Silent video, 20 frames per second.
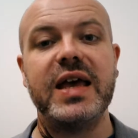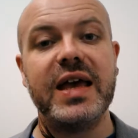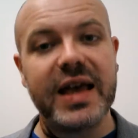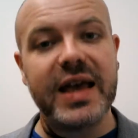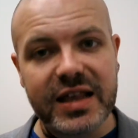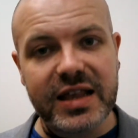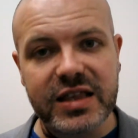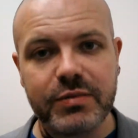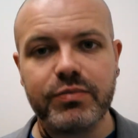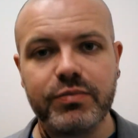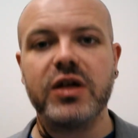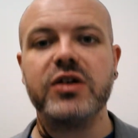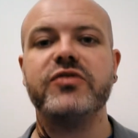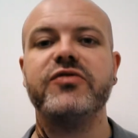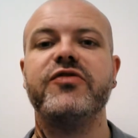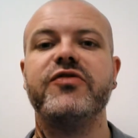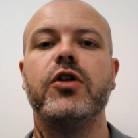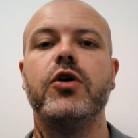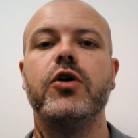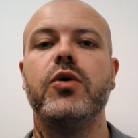it gets the
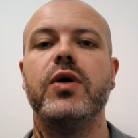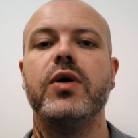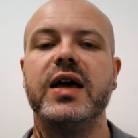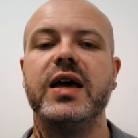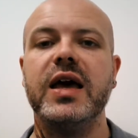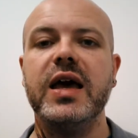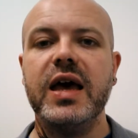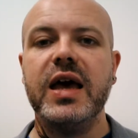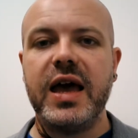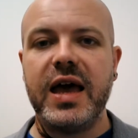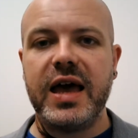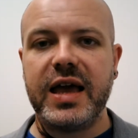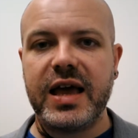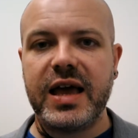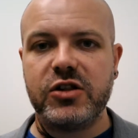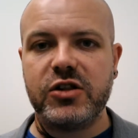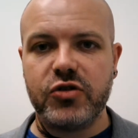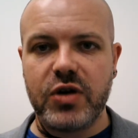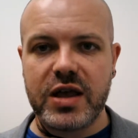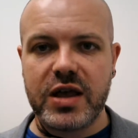blood flowing, it
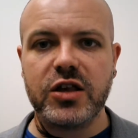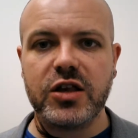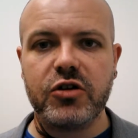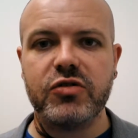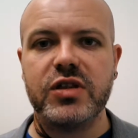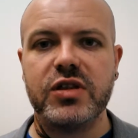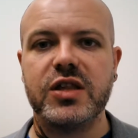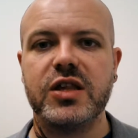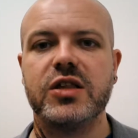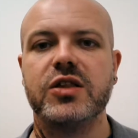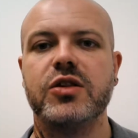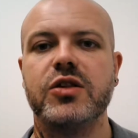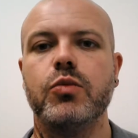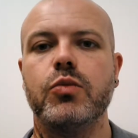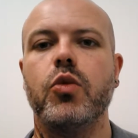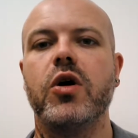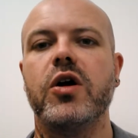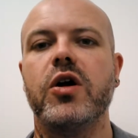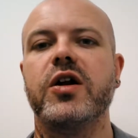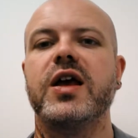gets your endocrine system
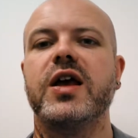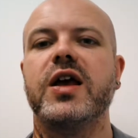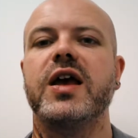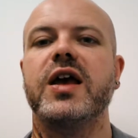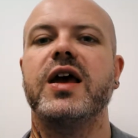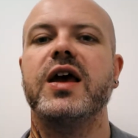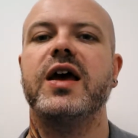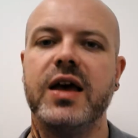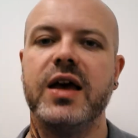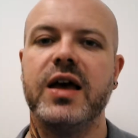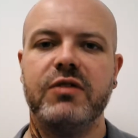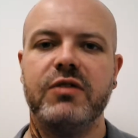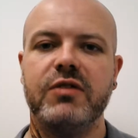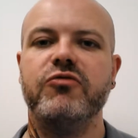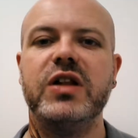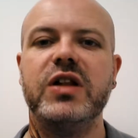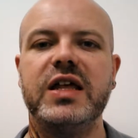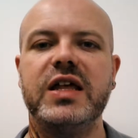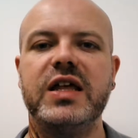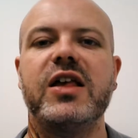working, really
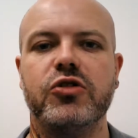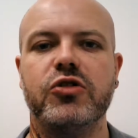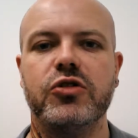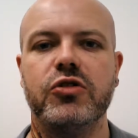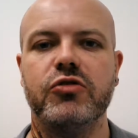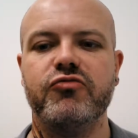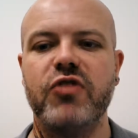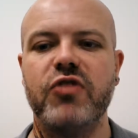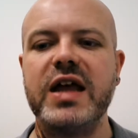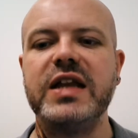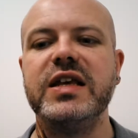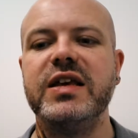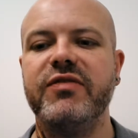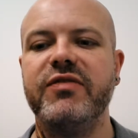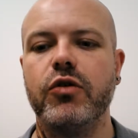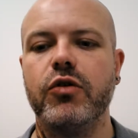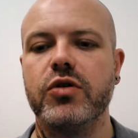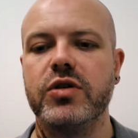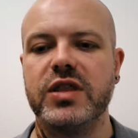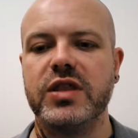gets you ready
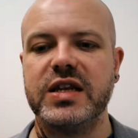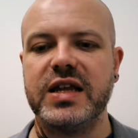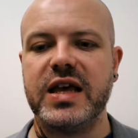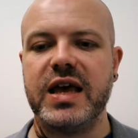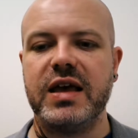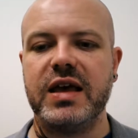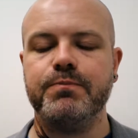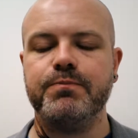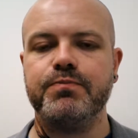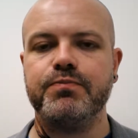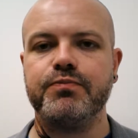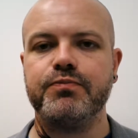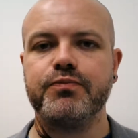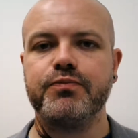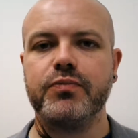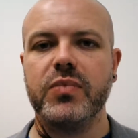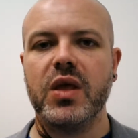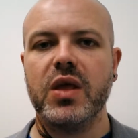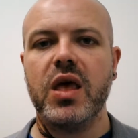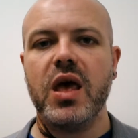for the day.
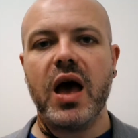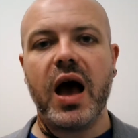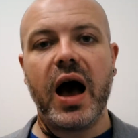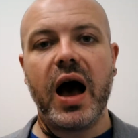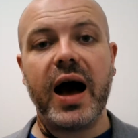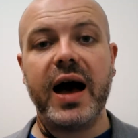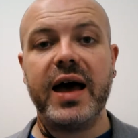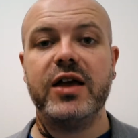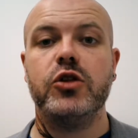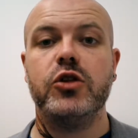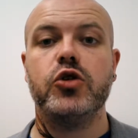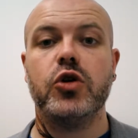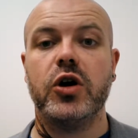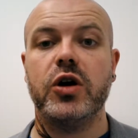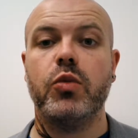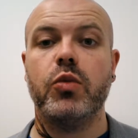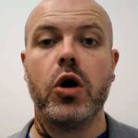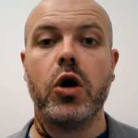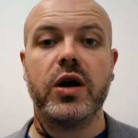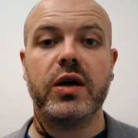I
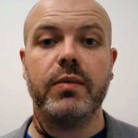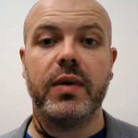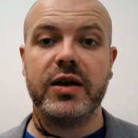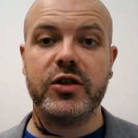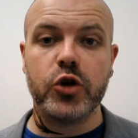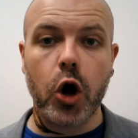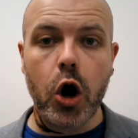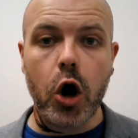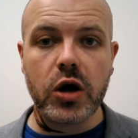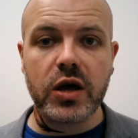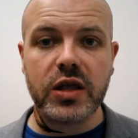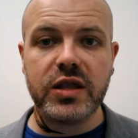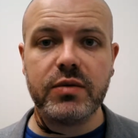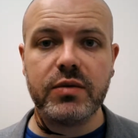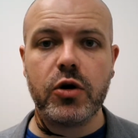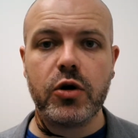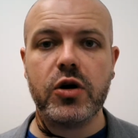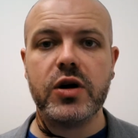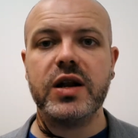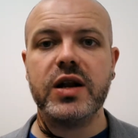enjoy walking my dog in the
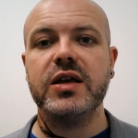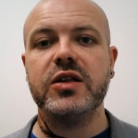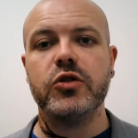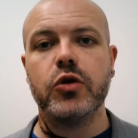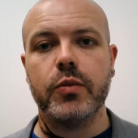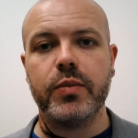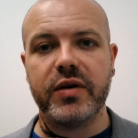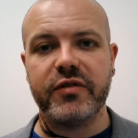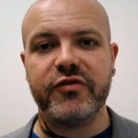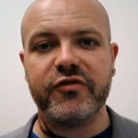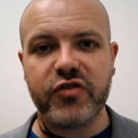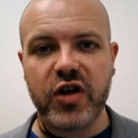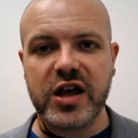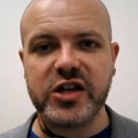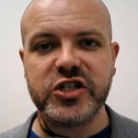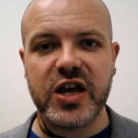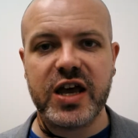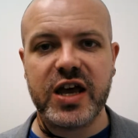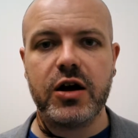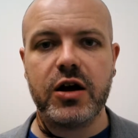morning, so a bit of
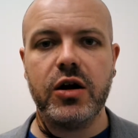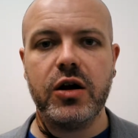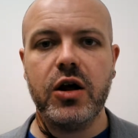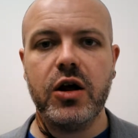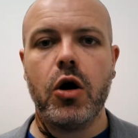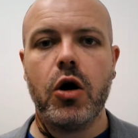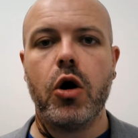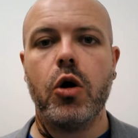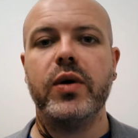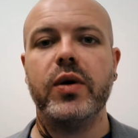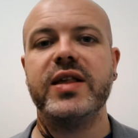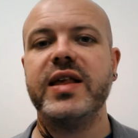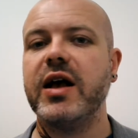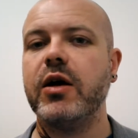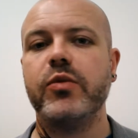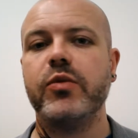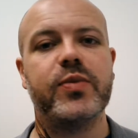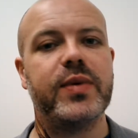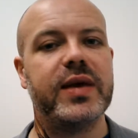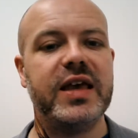fresh air always
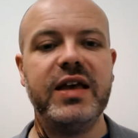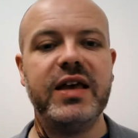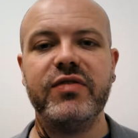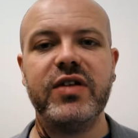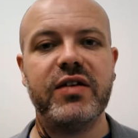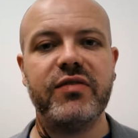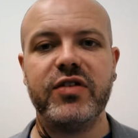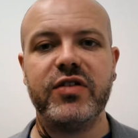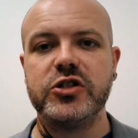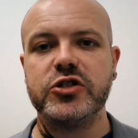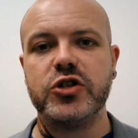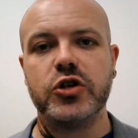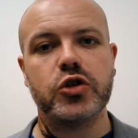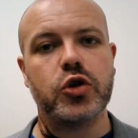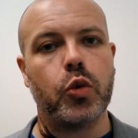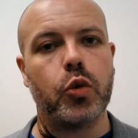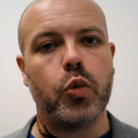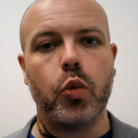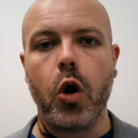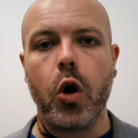helps. But even if it's just
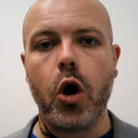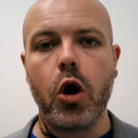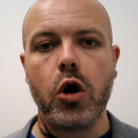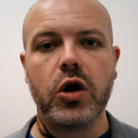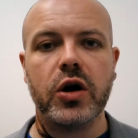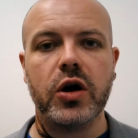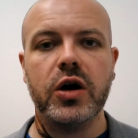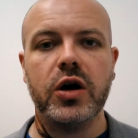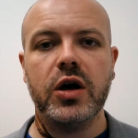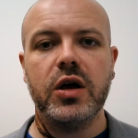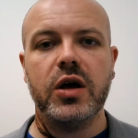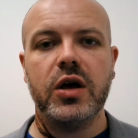a walk,